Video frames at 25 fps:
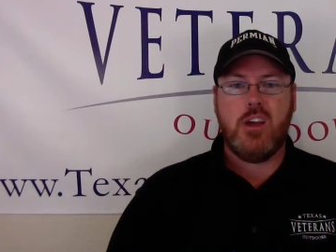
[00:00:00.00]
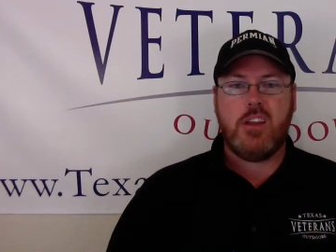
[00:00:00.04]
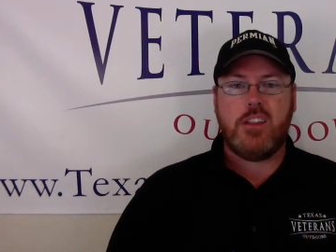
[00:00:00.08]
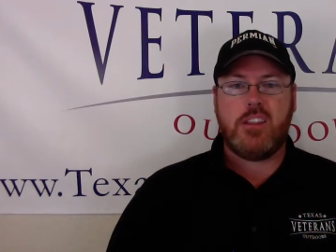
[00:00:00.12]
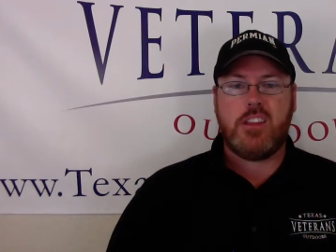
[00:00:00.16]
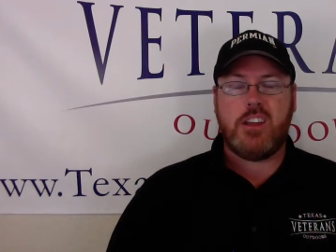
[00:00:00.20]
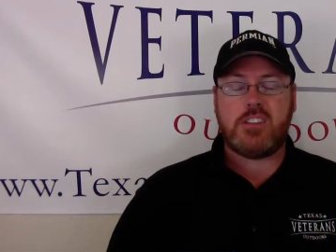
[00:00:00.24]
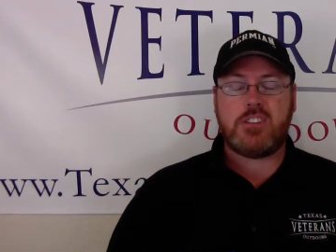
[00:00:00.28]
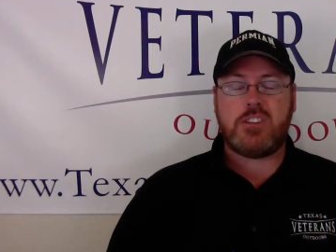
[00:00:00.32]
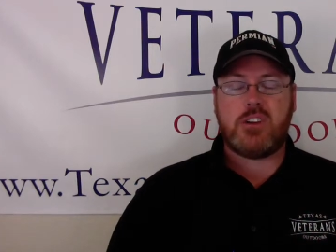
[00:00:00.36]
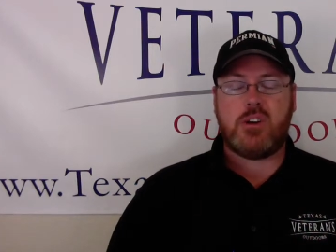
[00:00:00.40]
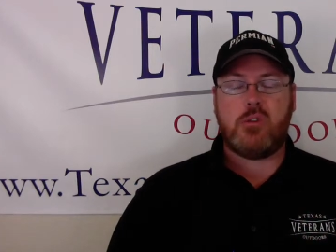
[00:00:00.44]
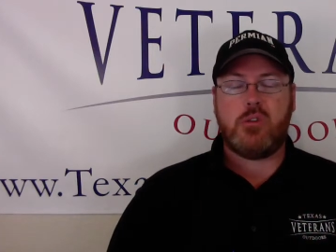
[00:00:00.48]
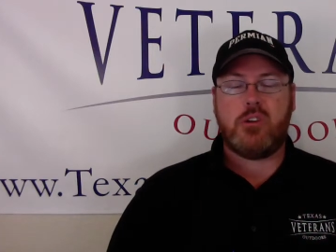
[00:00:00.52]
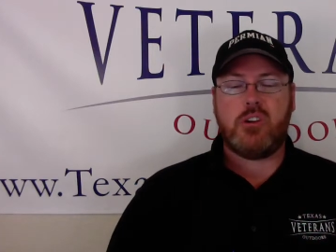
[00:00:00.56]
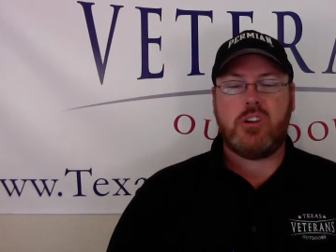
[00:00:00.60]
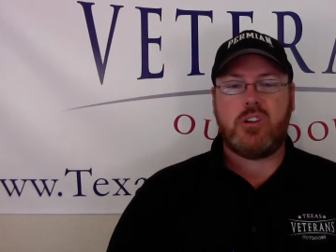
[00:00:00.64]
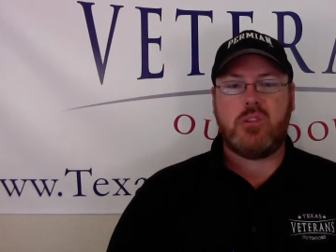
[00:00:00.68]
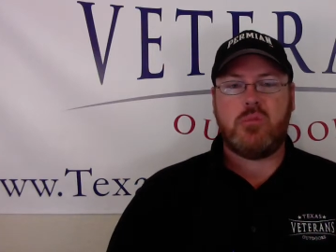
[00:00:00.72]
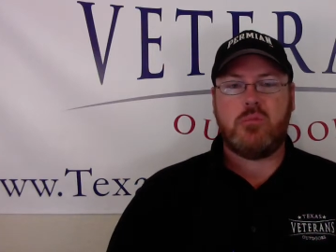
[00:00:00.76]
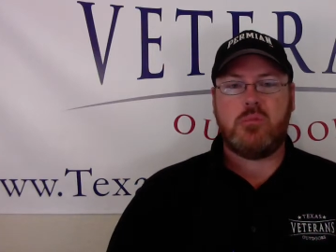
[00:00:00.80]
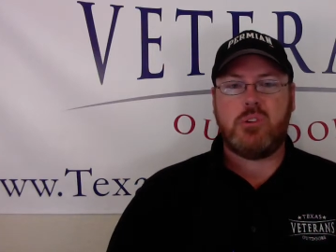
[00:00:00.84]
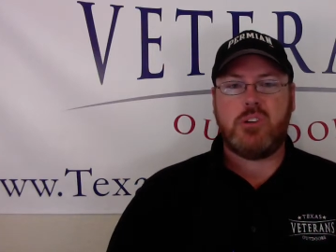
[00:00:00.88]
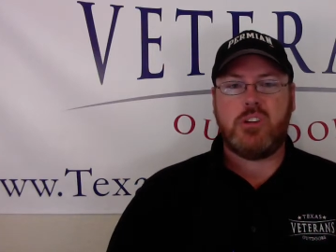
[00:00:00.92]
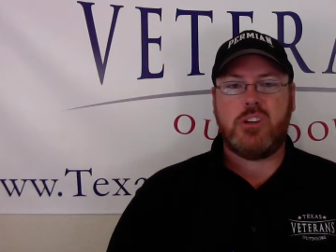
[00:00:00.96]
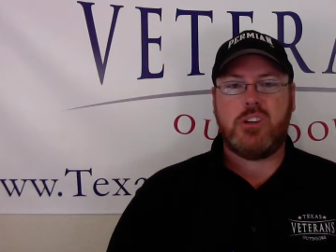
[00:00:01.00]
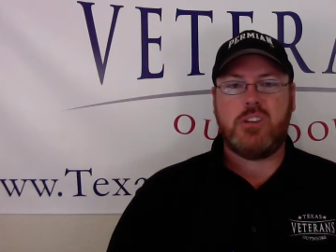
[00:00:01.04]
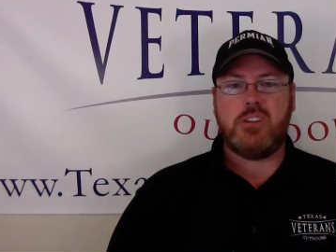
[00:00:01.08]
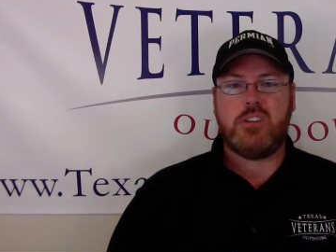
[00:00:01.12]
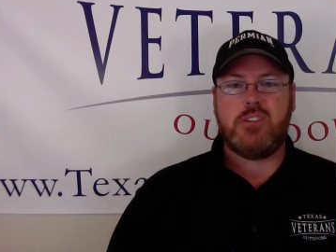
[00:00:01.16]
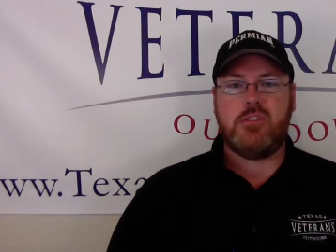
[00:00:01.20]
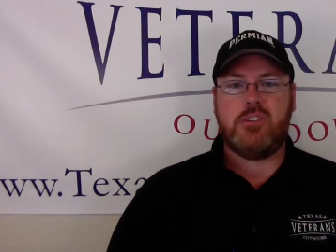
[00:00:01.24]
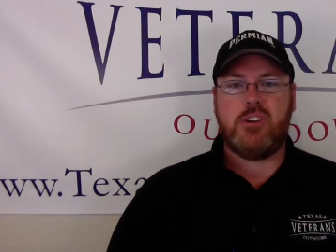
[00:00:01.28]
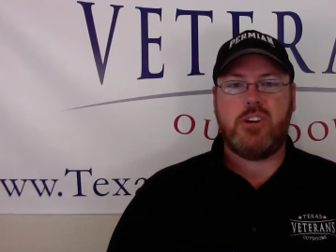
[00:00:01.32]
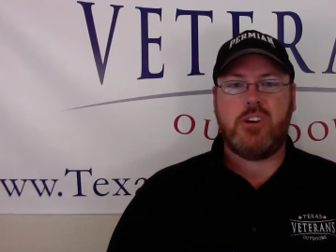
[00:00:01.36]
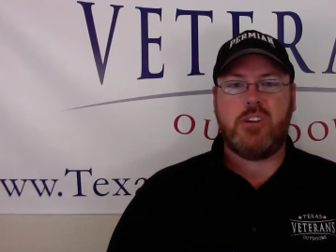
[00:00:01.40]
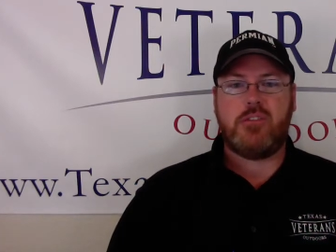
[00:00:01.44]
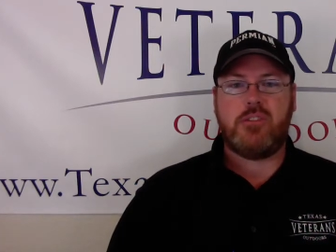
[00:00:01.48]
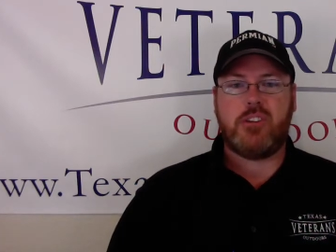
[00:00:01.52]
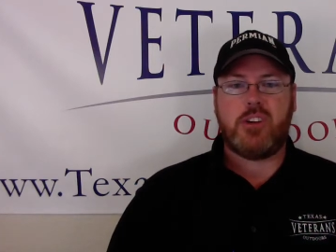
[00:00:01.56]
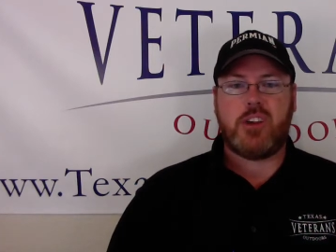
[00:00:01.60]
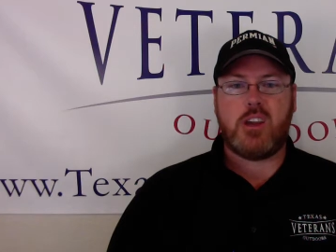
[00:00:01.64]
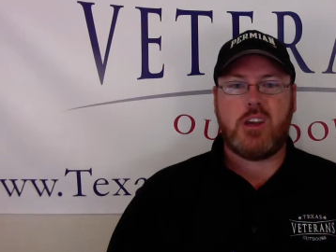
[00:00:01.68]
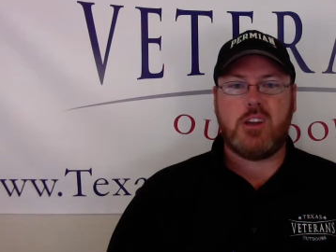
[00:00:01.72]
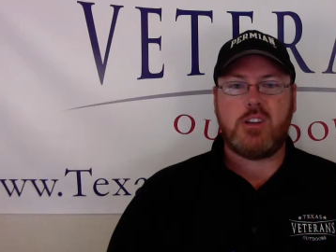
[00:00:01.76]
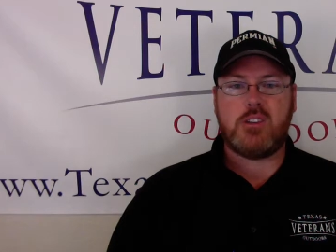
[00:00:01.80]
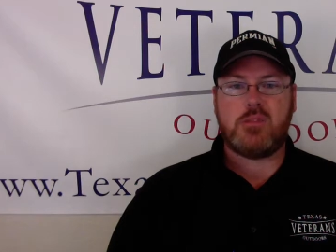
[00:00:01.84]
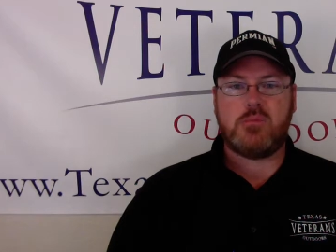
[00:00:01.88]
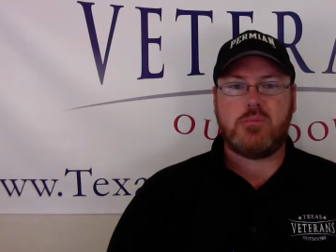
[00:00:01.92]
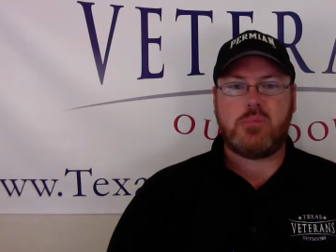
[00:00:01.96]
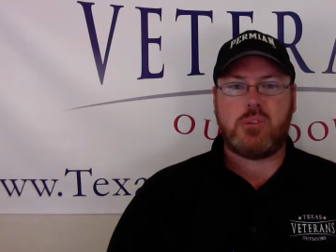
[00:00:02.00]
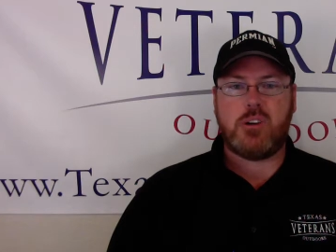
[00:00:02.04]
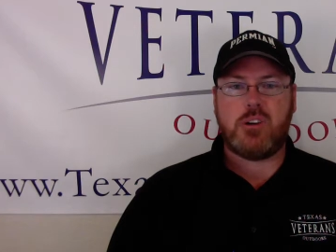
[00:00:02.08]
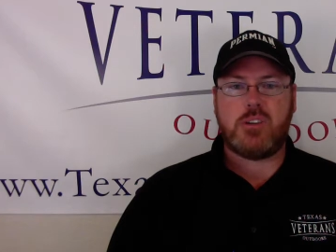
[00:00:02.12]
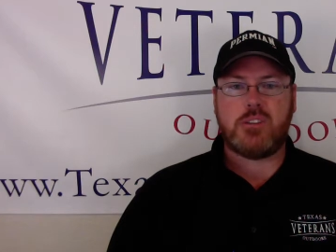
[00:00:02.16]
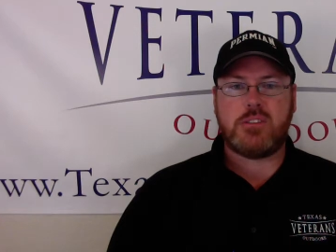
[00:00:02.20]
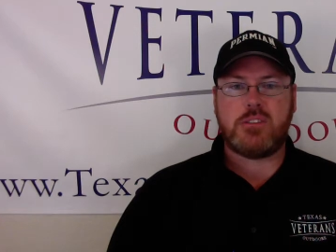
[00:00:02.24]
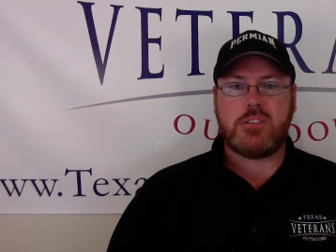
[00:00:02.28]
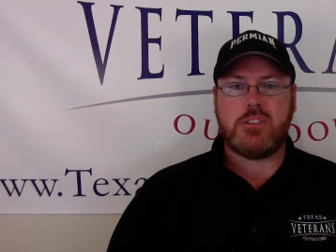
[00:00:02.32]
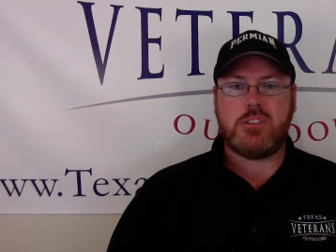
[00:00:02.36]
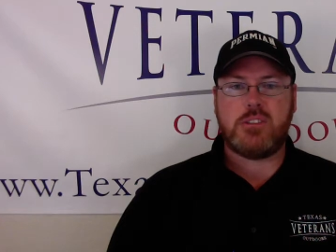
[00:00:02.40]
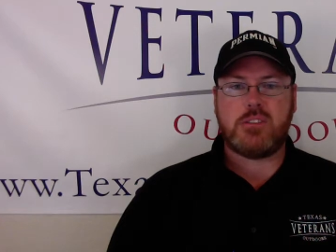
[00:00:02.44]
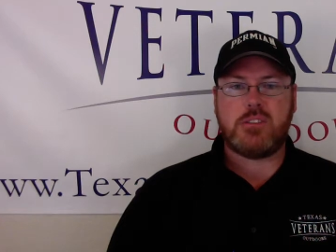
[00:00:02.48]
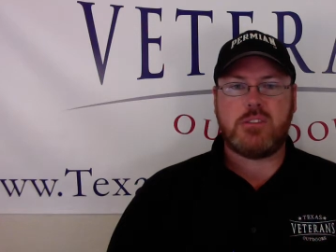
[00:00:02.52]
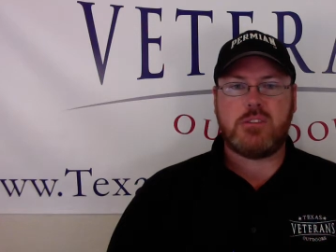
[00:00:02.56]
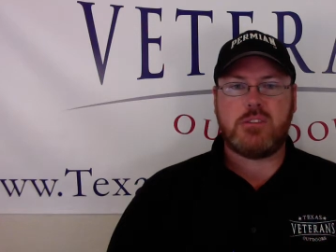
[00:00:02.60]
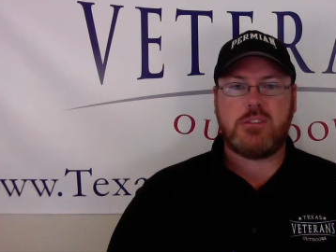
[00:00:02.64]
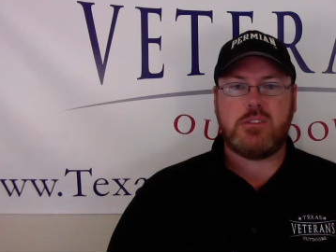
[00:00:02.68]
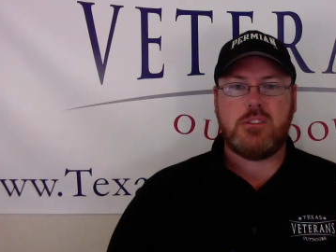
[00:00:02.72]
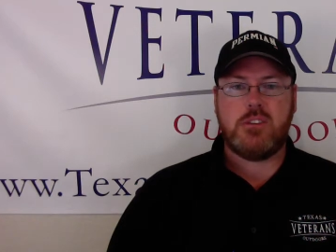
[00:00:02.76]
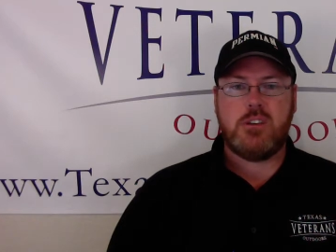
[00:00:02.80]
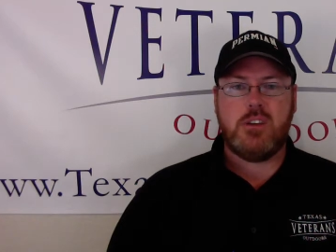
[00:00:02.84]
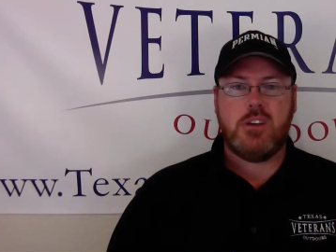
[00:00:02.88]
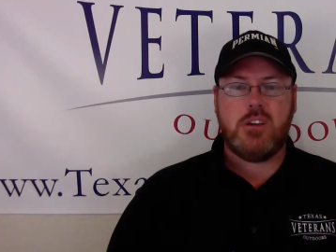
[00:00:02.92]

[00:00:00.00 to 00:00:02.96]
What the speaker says: that's already completed the verification process.